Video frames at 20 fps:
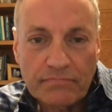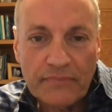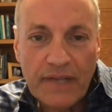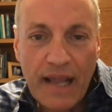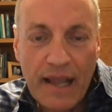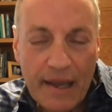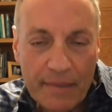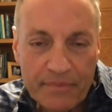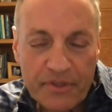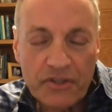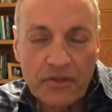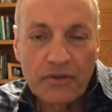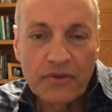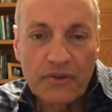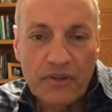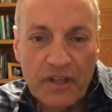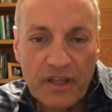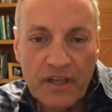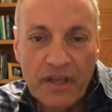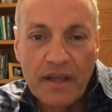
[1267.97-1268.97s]

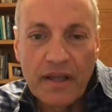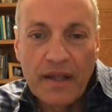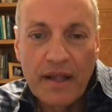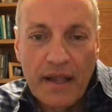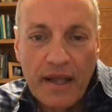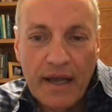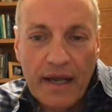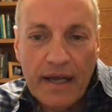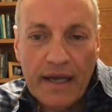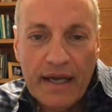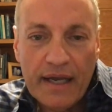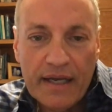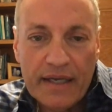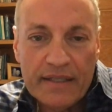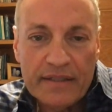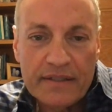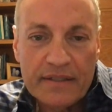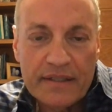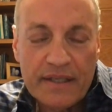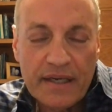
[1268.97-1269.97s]
Absolutely.
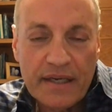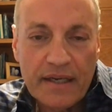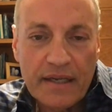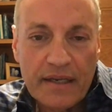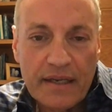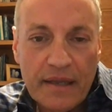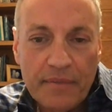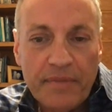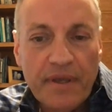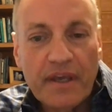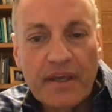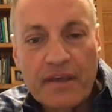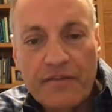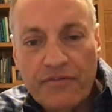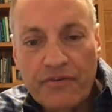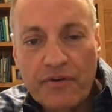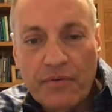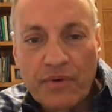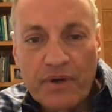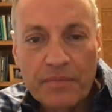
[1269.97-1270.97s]
And let me give
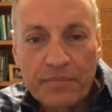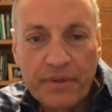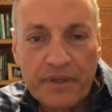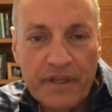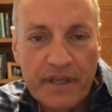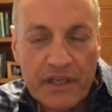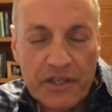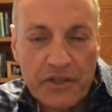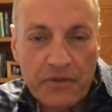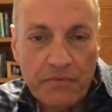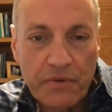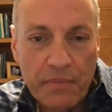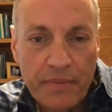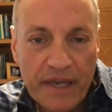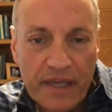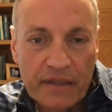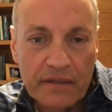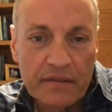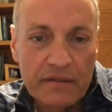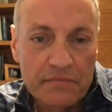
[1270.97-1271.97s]
you one prediction we
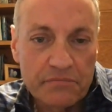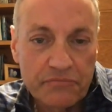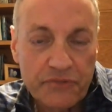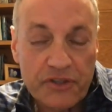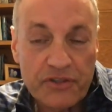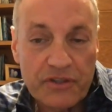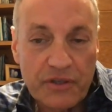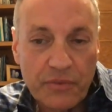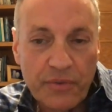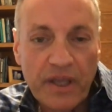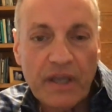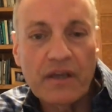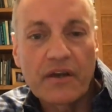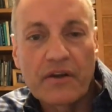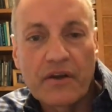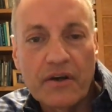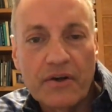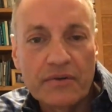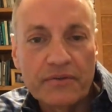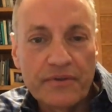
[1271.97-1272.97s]
made just a week
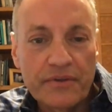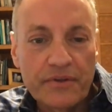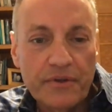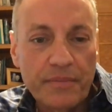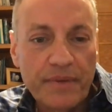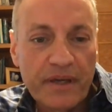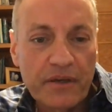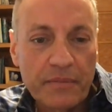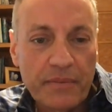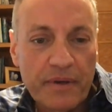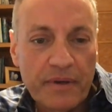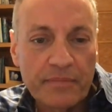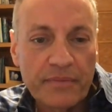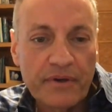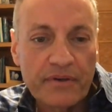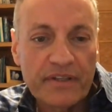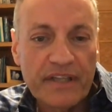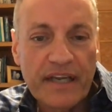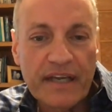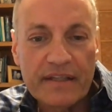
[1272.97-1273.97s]
ago. You may
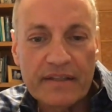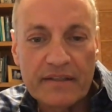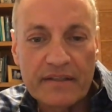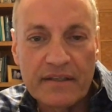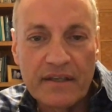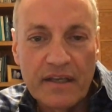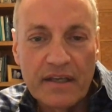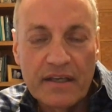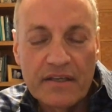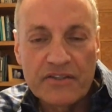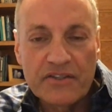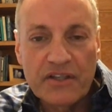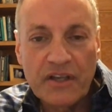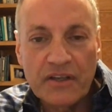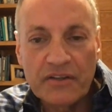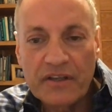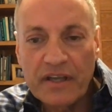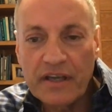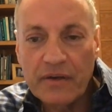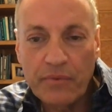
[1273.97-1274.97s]
remember that
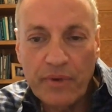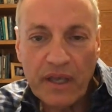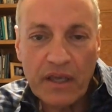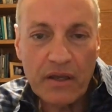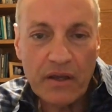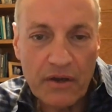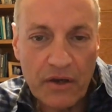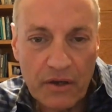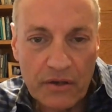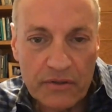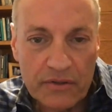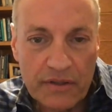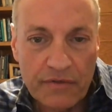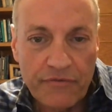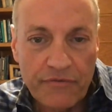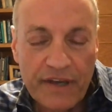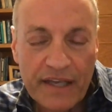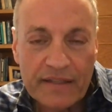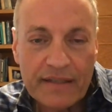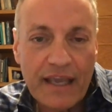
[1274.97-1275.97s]
Sunday, a week ago, the
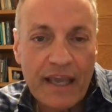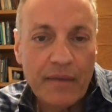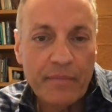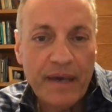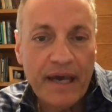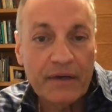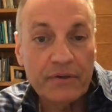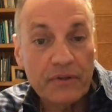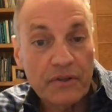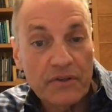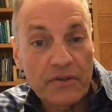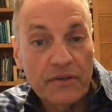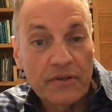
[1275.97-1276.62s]
Fed came out